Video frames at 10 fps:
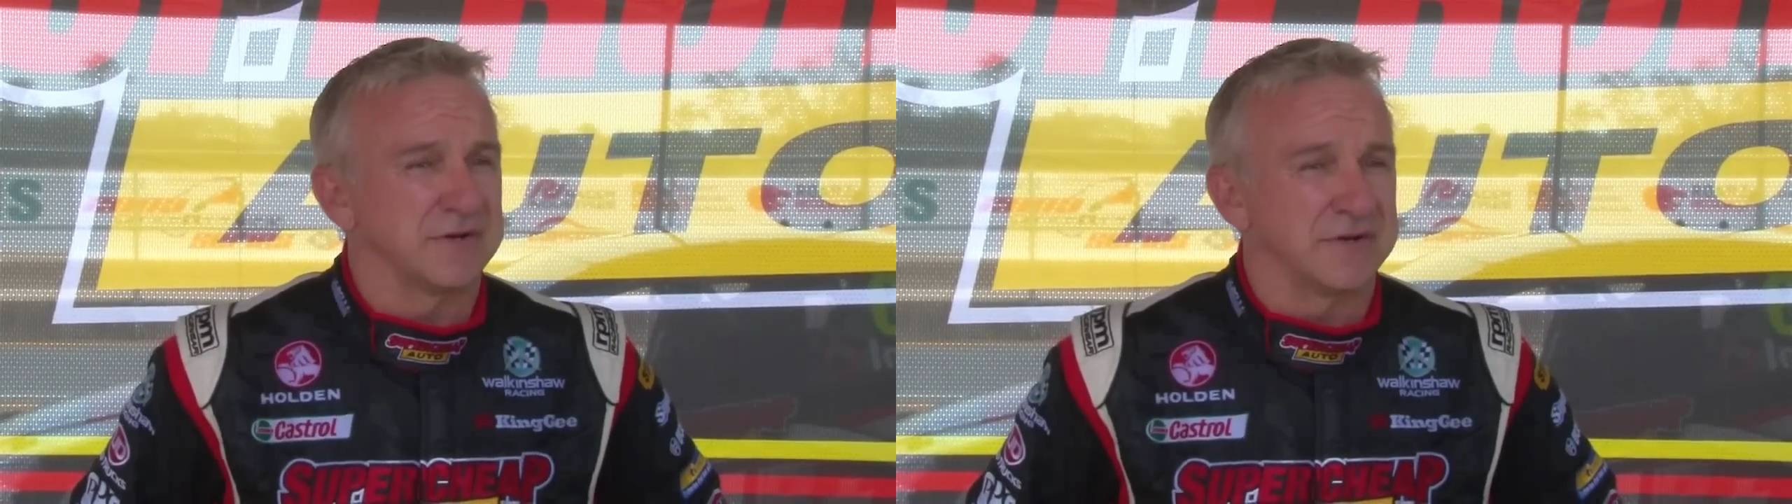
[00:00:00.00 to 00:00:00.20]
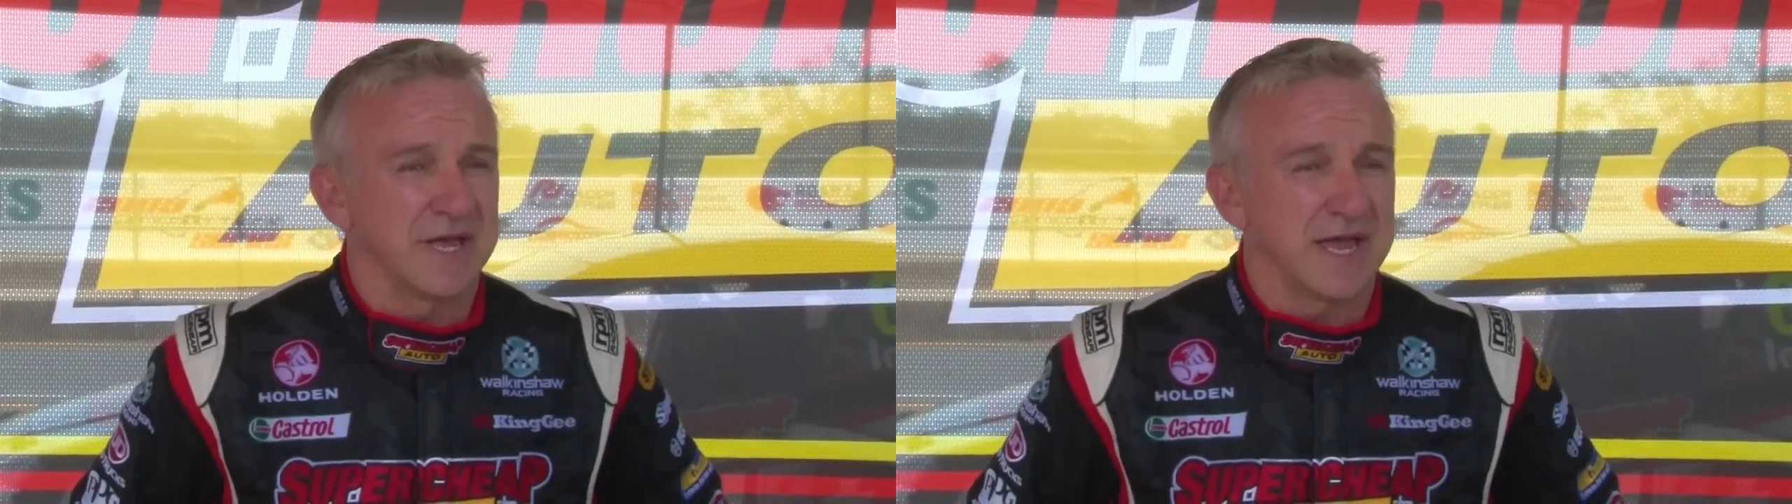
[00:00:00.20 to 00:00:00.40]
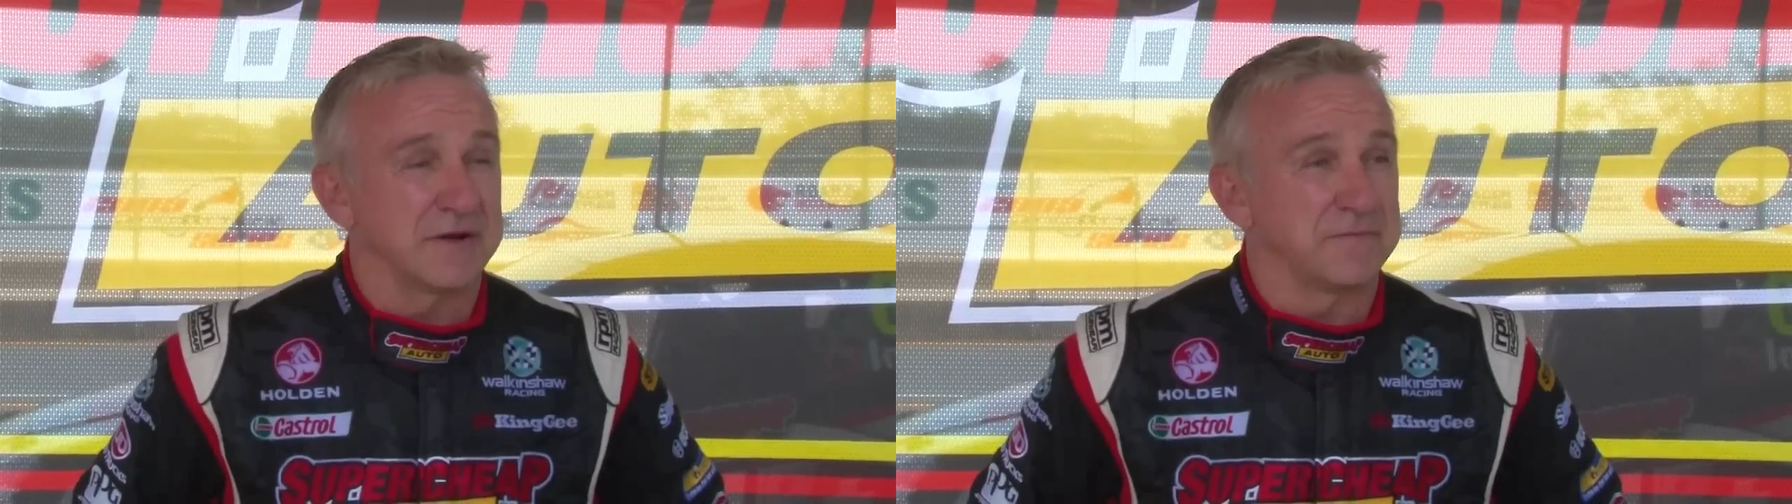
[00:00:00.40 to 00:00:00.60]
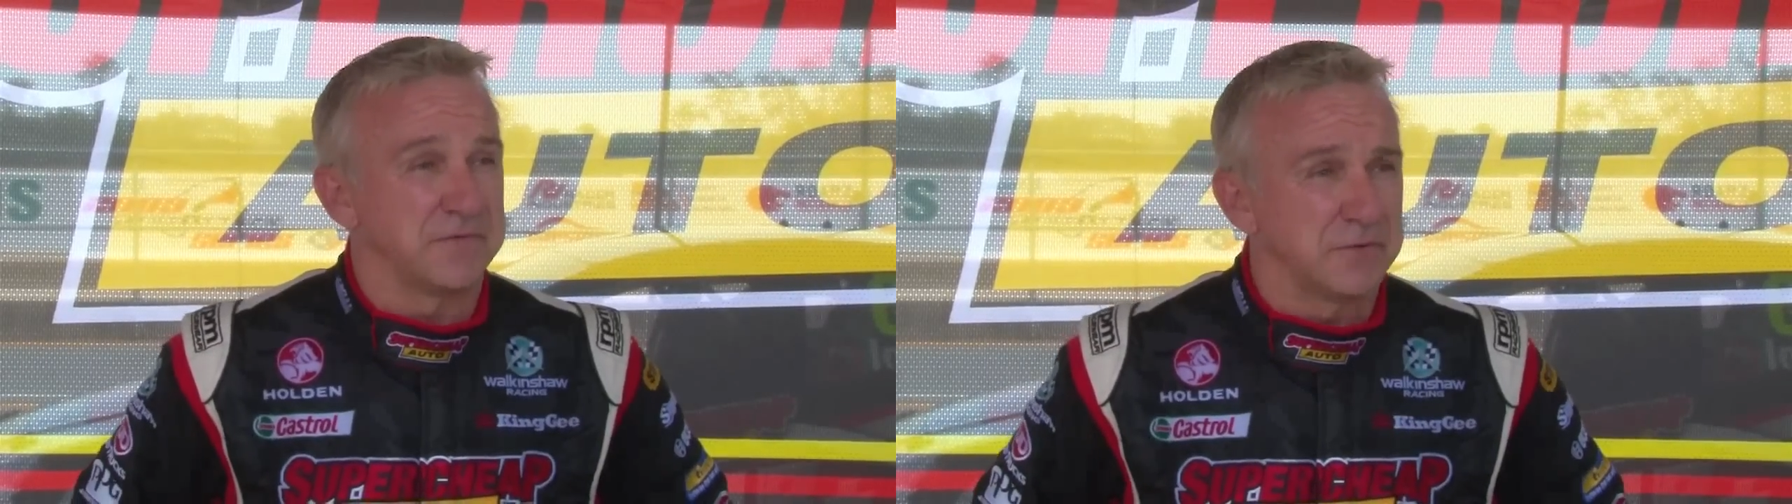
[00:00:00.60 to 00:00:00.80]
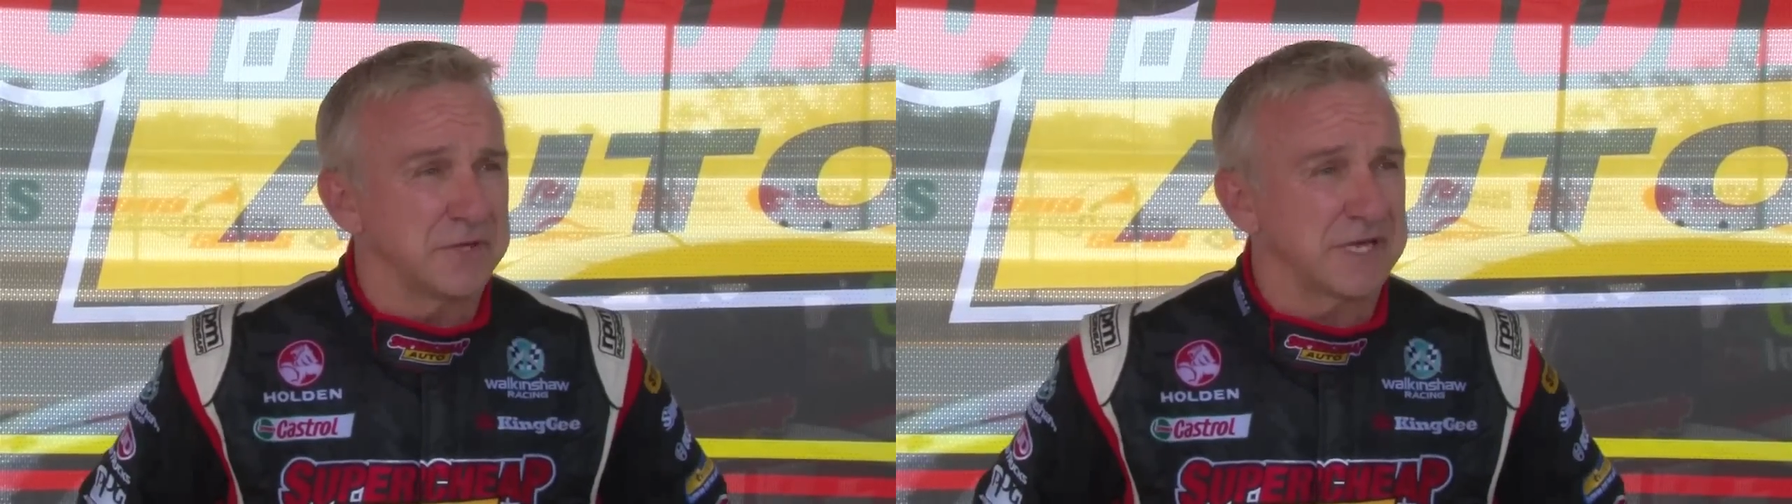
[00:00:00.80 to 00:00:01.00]
on how to
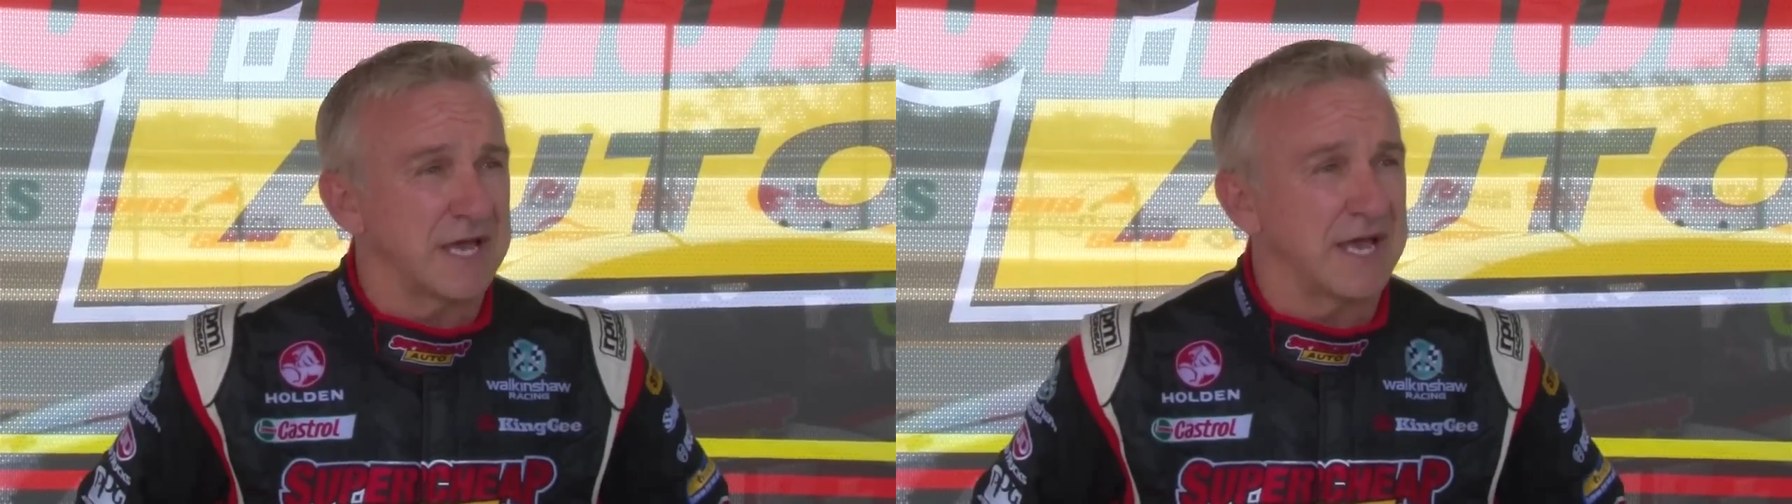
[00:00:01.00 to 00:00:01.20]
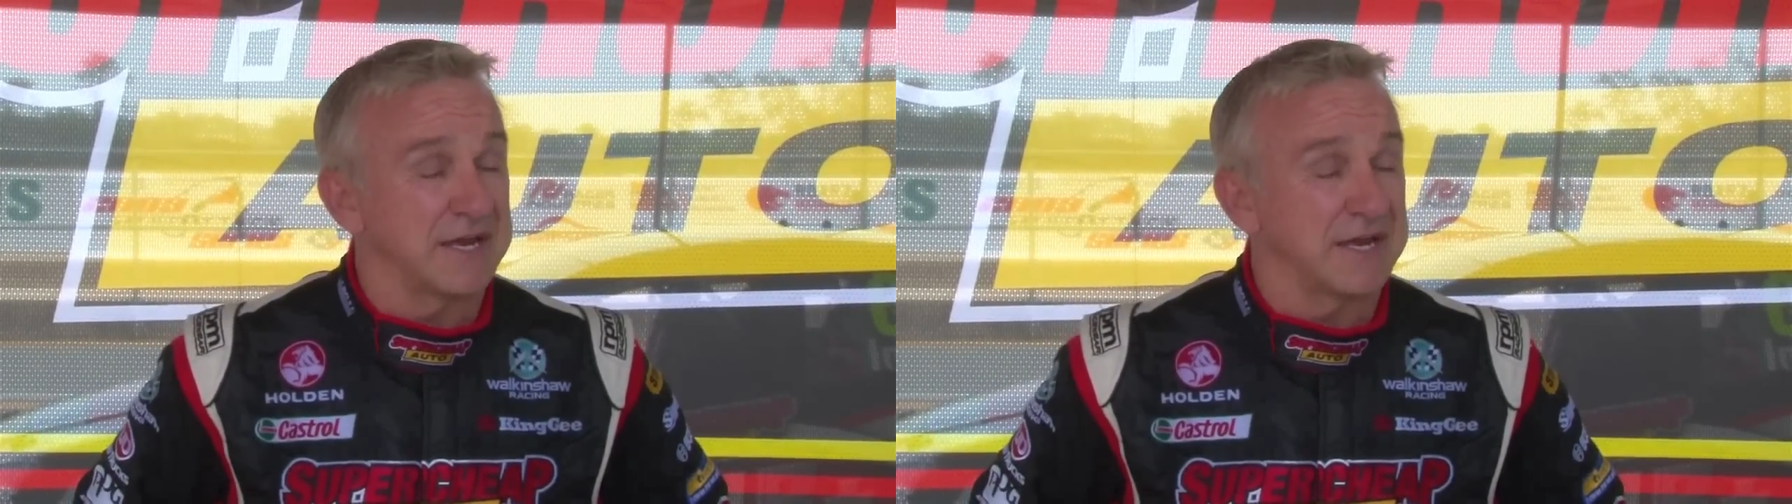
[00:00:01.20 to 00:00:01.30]
fuel the car,